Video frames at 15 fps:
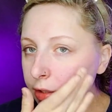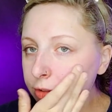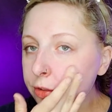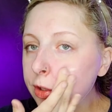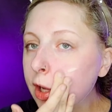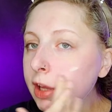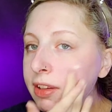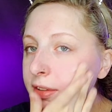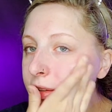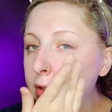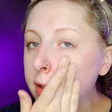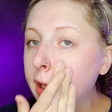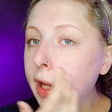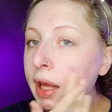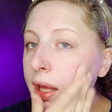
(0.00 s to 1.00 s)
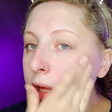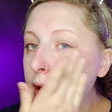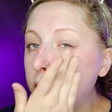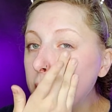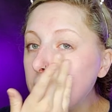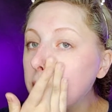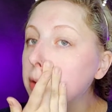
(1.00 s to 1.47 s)
just
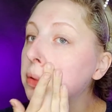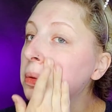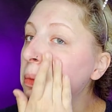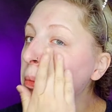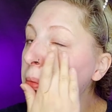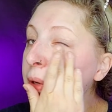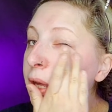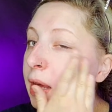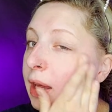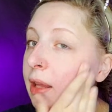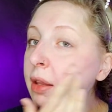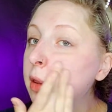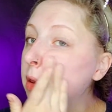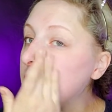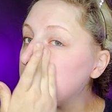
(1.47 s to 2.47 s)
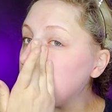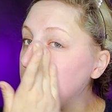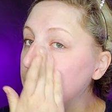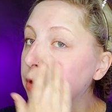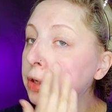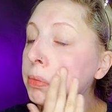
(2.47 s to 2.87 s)
like with your